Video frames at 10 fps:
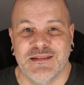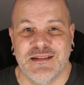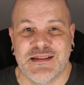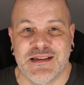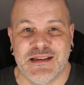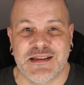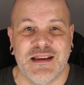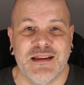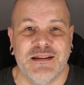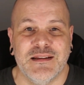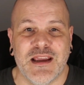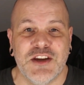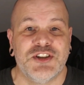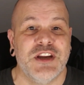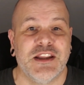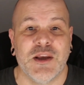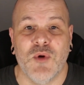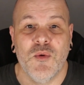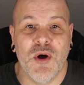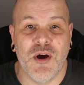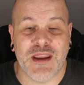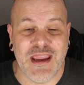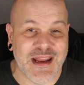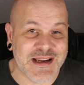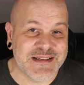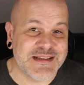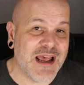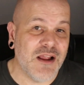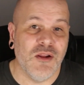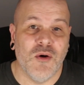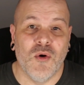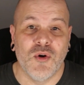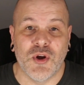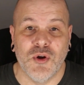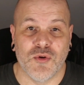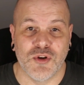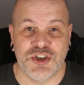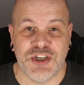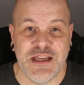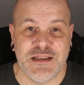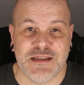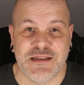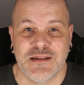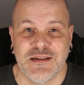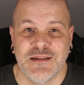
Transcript: This is a sheet that will work in Excel or Google Sheets.